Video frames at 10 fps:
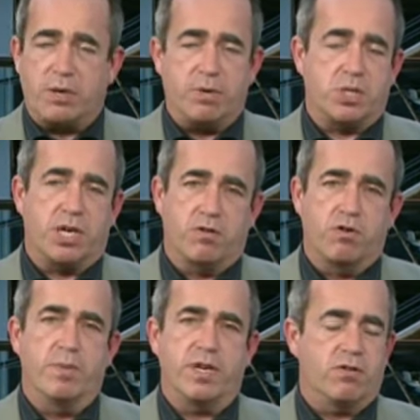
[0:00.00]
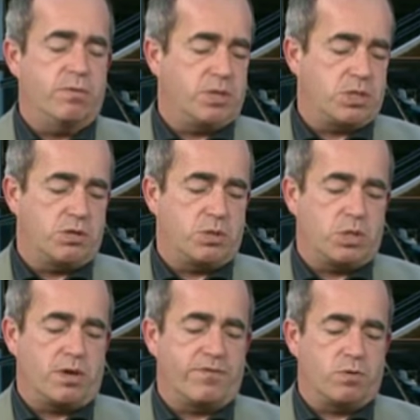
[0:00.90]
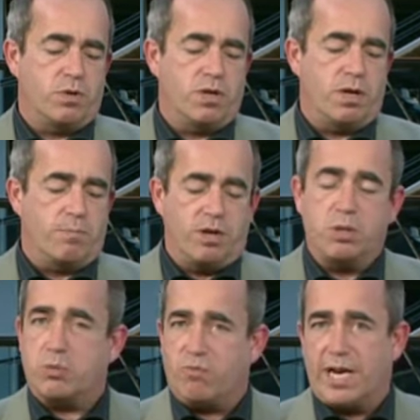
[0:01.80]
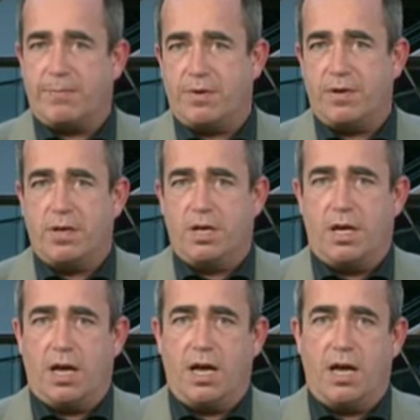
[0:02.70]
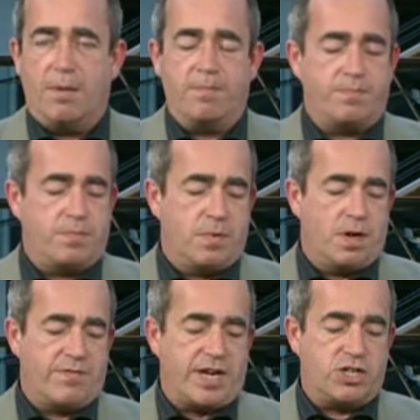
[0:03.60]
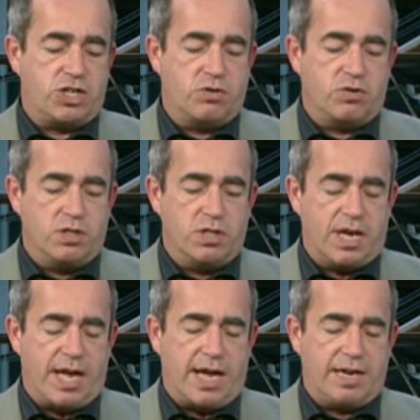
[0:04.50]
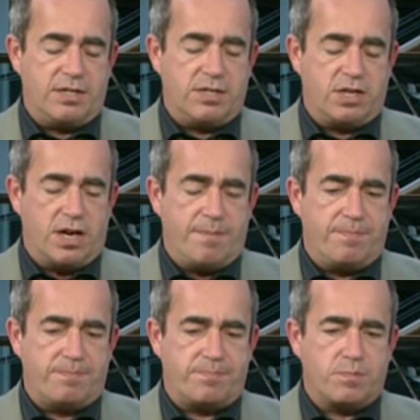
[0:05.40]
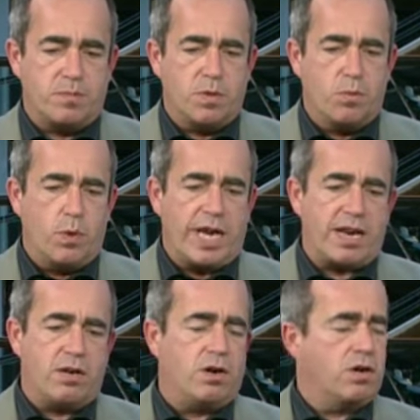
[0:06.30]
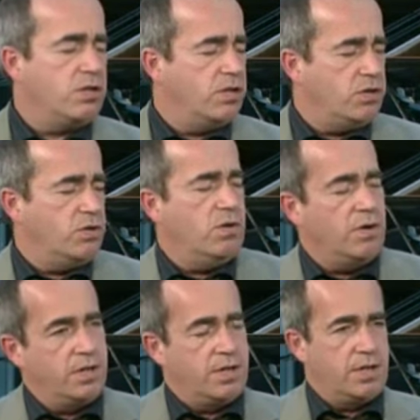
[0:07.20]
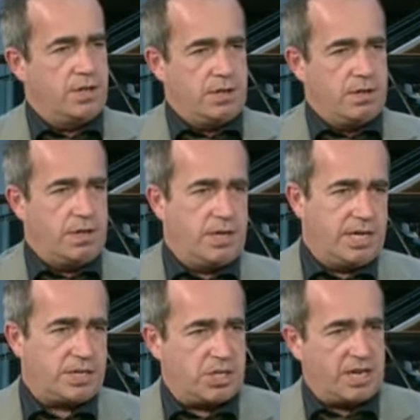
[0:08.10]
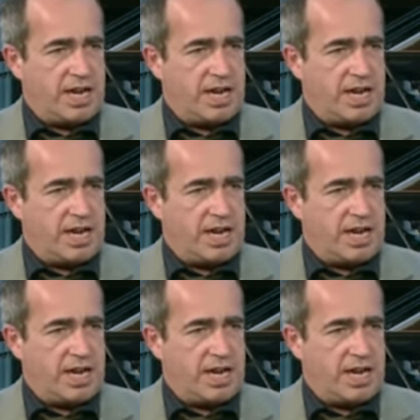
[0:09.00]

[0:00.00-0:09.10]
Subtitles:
I won't say grooming is too soft a word. Abuse, rape of our children. And we had a knock on the door yesterday